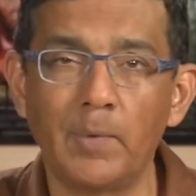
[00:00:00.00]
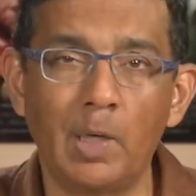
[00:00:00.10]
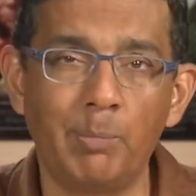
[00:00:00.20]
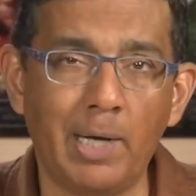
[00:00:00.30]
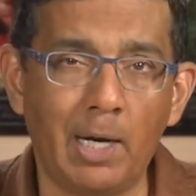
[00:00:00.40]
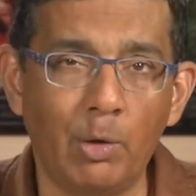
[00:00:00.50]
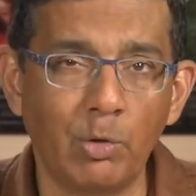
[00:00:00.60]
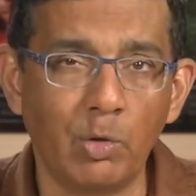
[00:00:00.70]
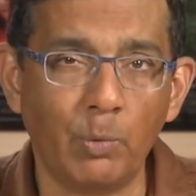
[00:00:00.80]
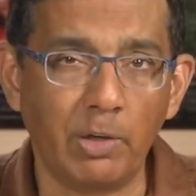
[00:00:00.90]

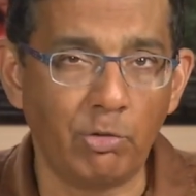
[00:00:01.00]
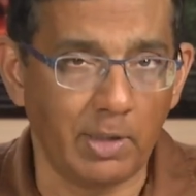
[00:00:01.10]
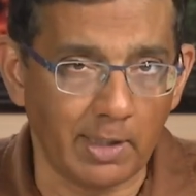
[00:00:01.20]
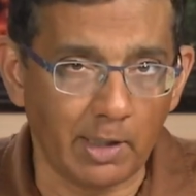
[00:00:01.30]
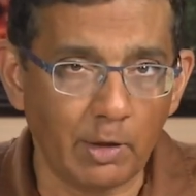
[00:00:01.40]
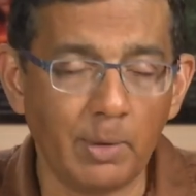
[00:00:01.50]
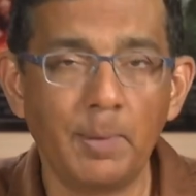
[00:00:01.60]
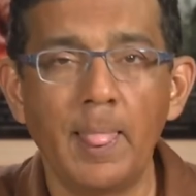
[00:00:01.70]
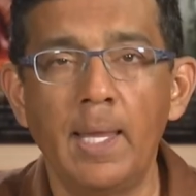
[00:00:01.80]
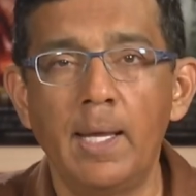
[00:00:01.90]
about what she did.
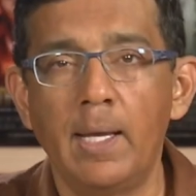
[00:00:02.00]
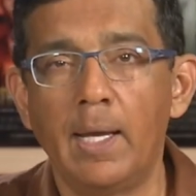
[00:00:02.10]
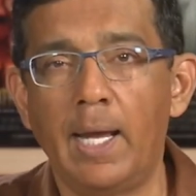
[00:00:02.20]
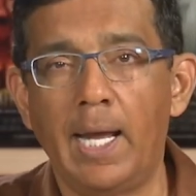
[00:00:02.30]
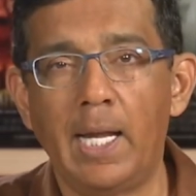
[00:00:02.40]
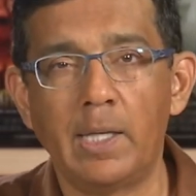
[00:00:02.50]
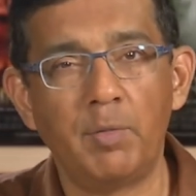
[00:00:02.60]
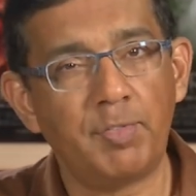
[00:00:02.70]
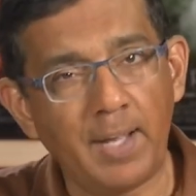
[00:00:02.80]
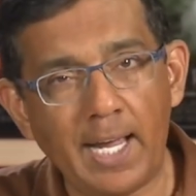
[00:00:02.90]
And
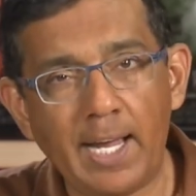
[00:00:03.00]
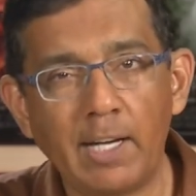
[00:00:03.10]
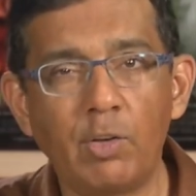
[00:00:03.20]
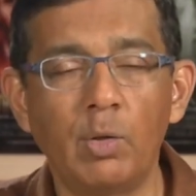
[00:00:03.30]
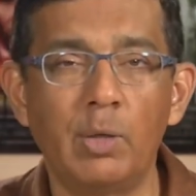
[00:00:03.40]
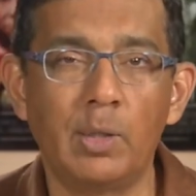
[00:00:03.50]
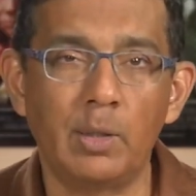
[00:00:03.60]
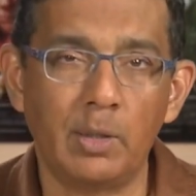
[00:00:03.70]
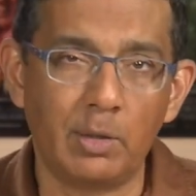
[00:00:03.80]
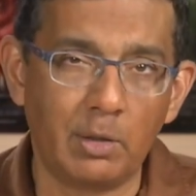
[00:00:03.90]
in fact,
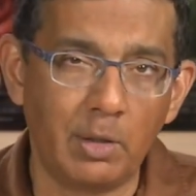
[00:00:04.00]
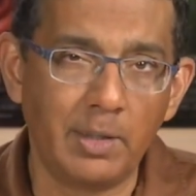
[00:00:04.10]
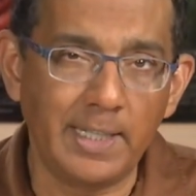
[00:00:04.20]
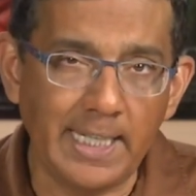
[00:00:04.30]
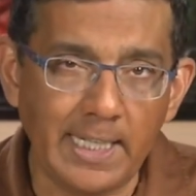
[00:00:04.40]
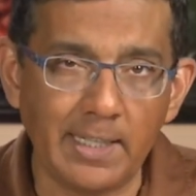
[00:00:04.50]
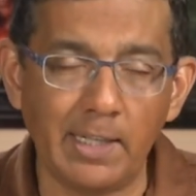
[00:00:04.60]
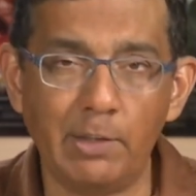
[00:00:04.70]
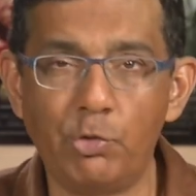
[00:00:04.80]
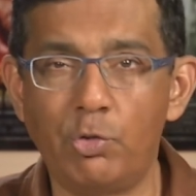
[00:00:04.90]
her need
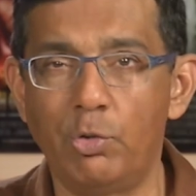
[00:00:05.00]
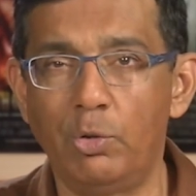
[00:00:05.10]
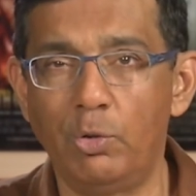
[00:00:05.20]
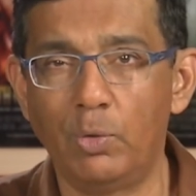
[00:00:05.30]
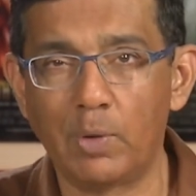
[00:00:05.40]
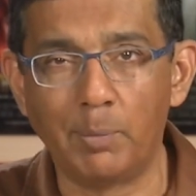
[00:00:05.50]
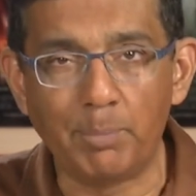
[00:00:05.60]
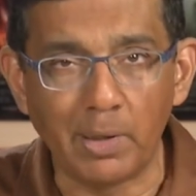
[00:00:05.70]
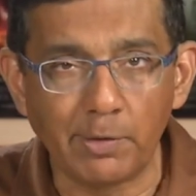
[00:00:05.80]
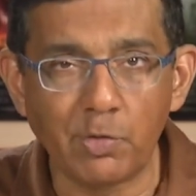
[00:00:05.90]
is to
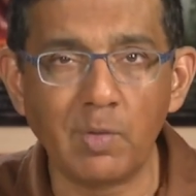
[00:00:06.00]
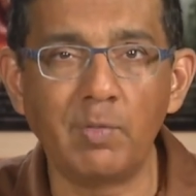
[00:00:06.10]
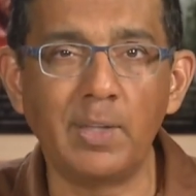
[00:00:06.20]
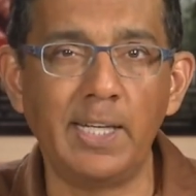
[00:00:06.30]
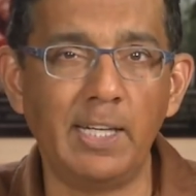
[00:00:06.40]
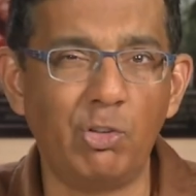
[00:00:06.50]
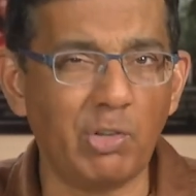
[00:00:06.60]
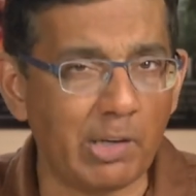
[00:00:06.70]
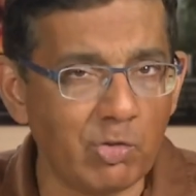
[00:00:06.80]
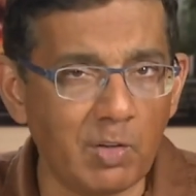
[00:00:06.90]
compulsively
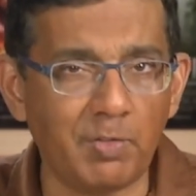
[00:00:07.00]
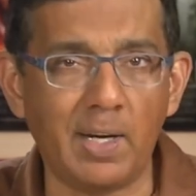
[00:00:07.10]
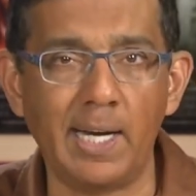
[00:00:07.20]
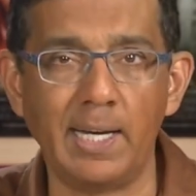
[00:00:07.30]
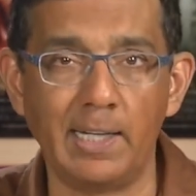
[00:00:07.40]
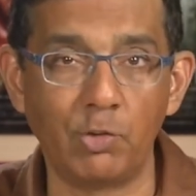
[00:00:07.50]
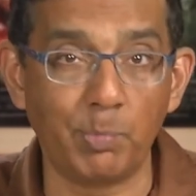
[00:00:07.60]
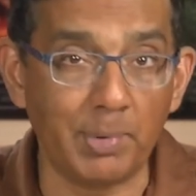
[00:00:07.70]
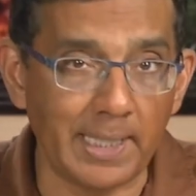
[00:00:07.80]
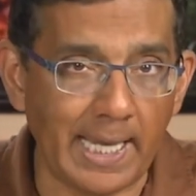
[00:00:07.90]
justify and
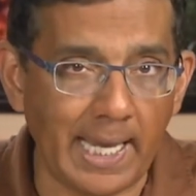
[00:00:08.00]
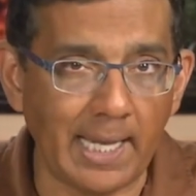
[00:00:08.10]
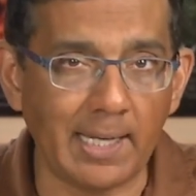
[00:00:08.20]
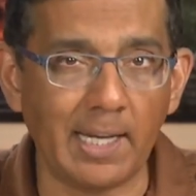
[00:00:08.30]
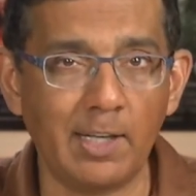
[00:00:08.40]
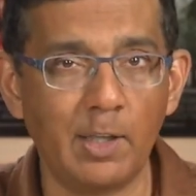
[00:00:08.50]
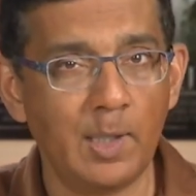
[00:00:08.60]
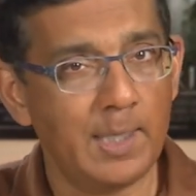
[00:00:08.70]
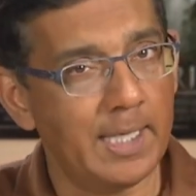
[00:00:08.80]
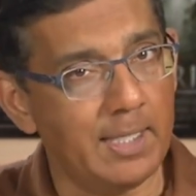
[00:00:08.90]
explain and,
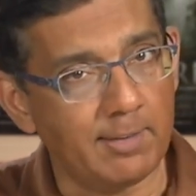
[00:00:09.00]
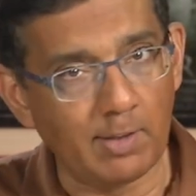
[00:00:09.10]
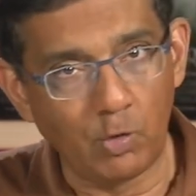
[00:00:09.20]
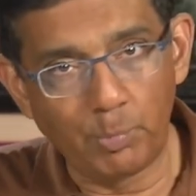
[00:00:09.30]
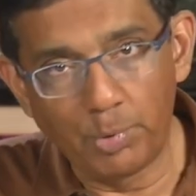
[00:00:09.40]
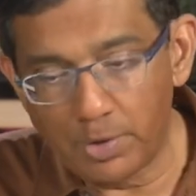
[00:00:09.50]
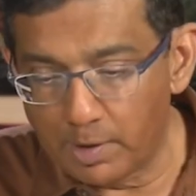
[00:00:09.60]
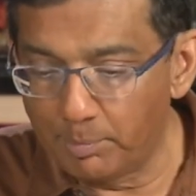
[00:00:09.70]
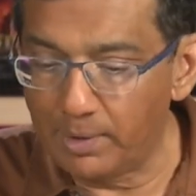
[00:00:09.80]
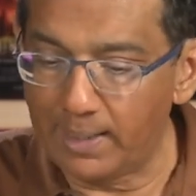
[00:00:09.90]
in a sense, put
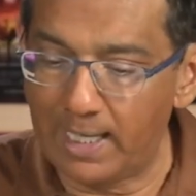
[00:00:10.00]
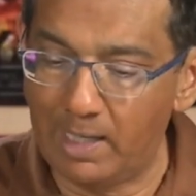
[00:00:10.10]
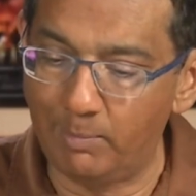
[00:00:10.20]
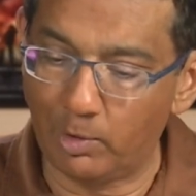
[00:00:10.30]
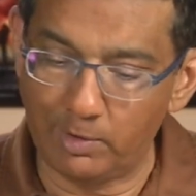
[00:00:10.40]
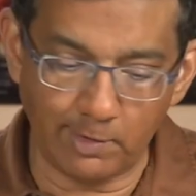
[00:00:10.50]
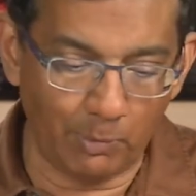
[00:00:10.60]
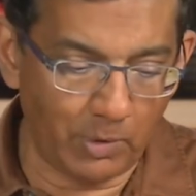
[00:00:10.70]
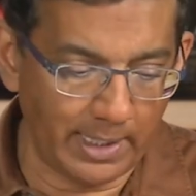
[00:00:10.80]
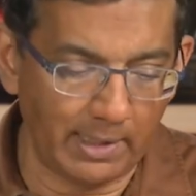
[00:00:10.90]
the blame on
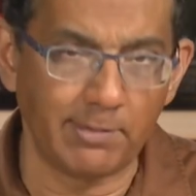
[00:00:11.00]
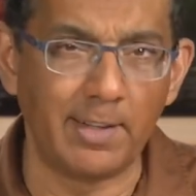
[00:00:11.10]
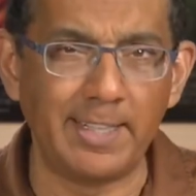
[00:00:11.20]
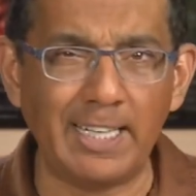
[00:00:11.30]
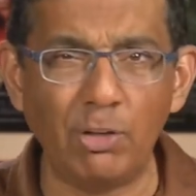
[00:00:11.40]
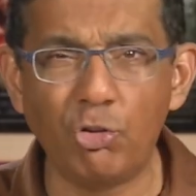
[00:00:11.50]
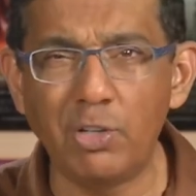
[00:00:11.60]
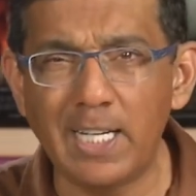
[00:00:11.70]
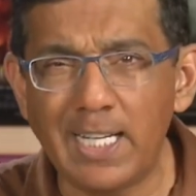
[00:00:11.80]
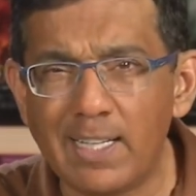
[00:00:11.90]
someone else. And the
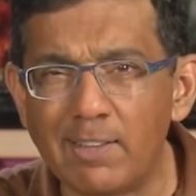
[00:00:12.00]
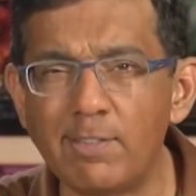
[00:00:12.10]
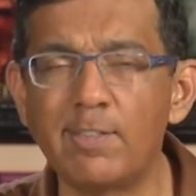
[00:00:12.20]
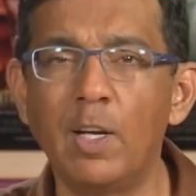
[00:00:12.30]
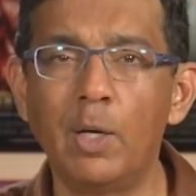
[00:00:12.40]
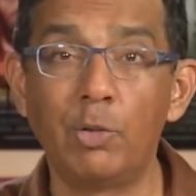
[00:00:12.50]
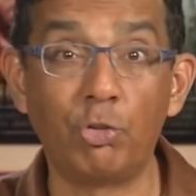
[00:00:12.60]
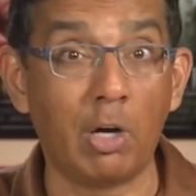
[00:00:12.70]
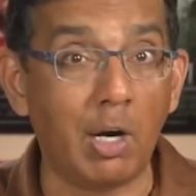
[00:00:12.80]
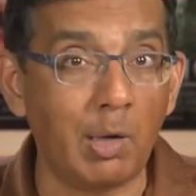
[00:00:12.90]
ingenious,
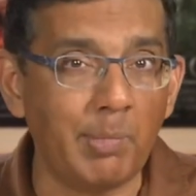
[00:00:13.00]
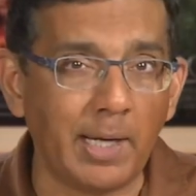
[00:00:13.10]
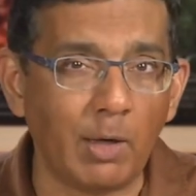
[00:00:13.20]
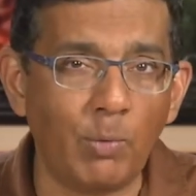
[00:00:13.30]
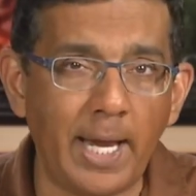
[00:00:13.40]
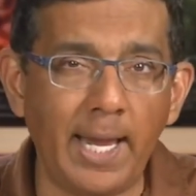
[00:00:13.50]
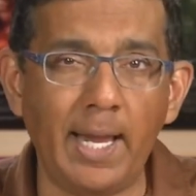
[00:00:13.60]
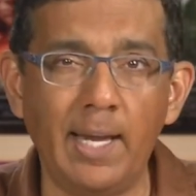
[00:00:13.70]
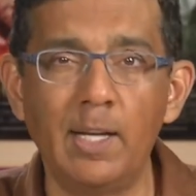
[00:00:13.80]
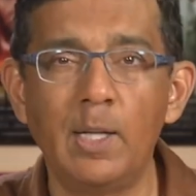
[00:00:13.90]
charming
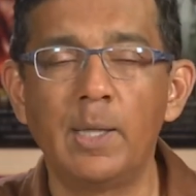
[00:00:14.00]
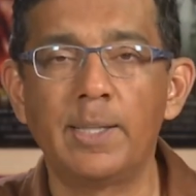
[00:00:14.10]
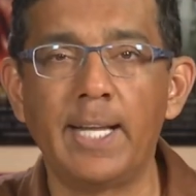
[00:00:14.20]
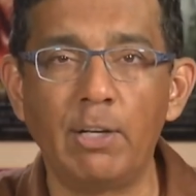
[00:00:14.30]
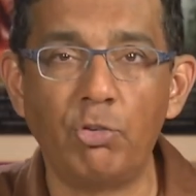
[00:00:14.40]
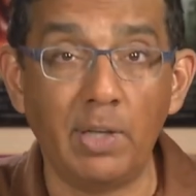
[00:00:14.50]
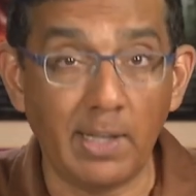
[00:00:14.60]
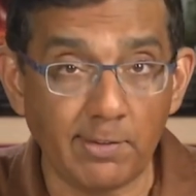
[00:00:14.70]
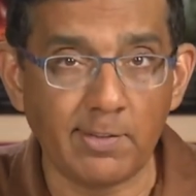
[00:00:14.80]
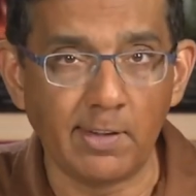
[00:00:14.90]
way that she
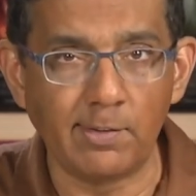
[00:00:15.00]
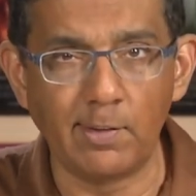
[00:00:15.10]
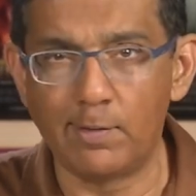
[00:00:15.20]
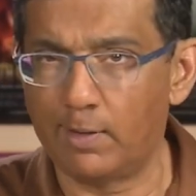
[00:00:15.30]
does this is